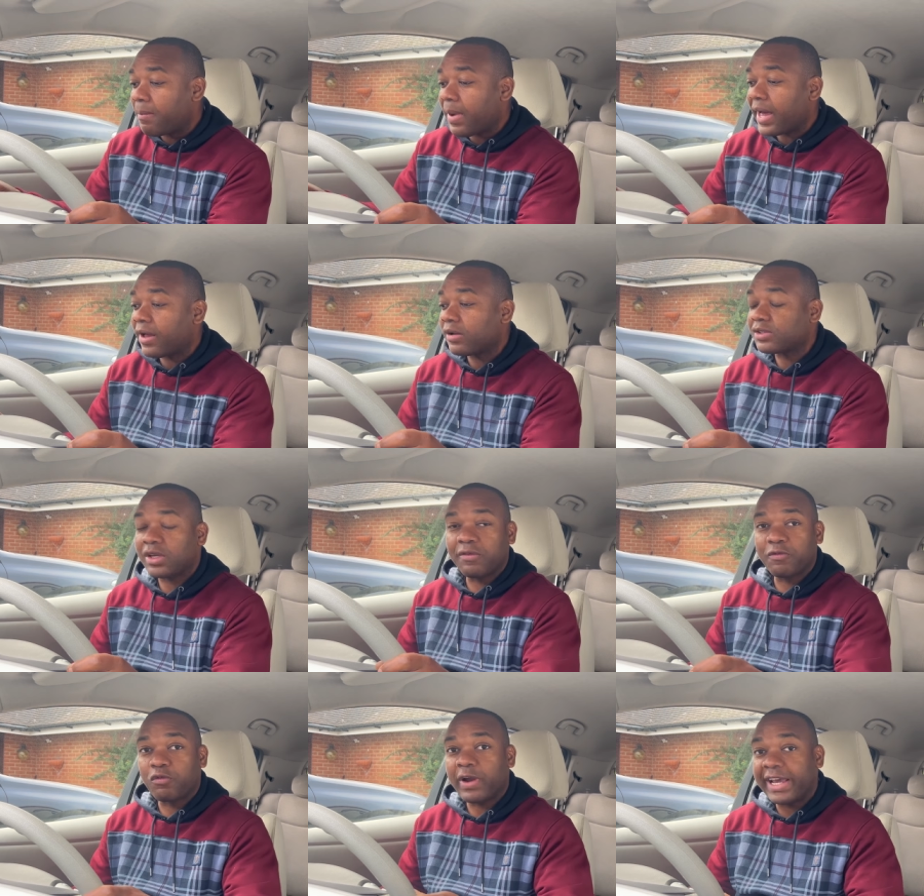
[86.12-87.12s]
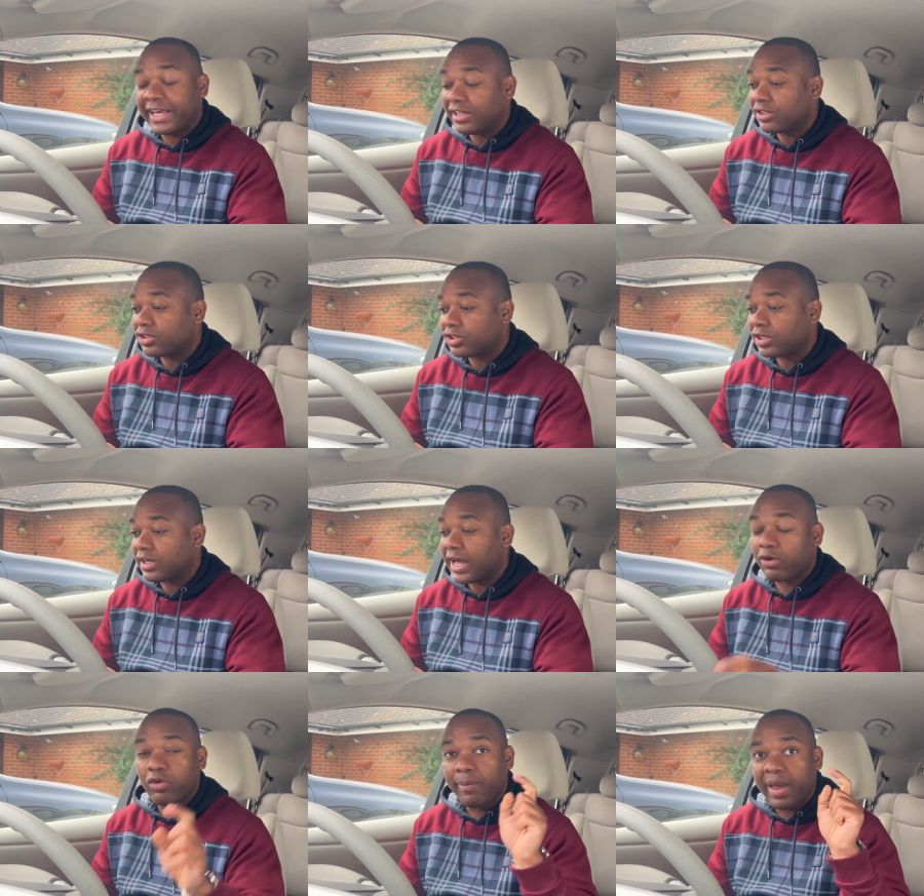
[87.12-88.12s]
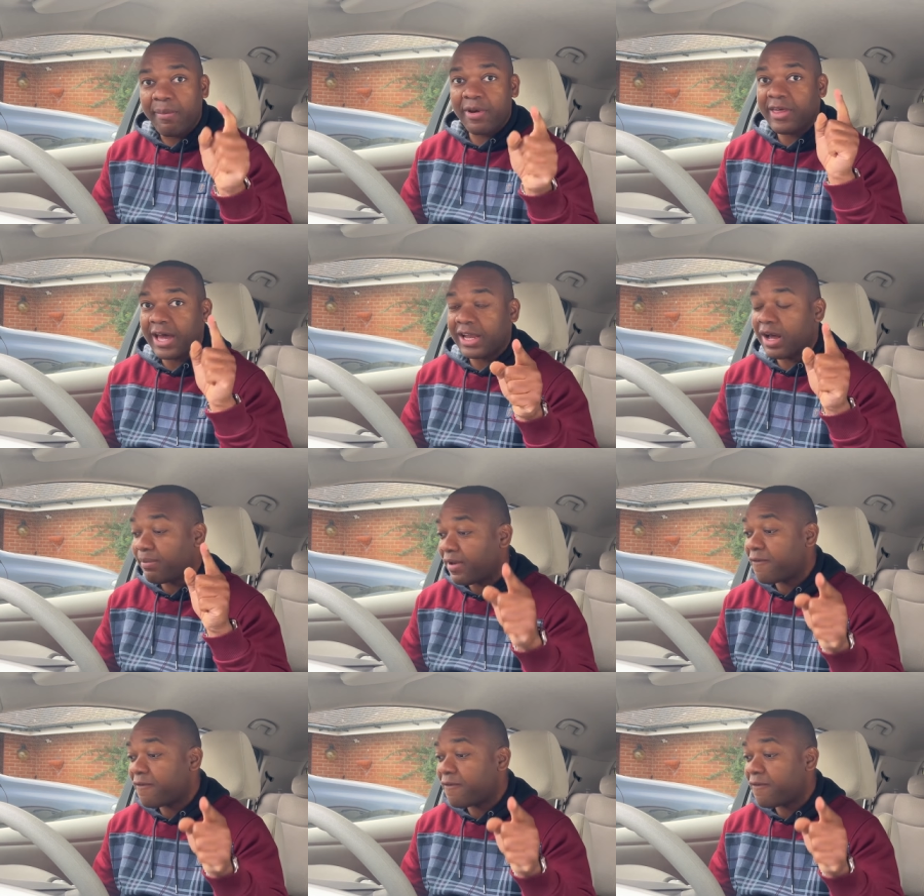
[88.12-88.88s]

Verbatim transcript: miles of range. Now remember that number,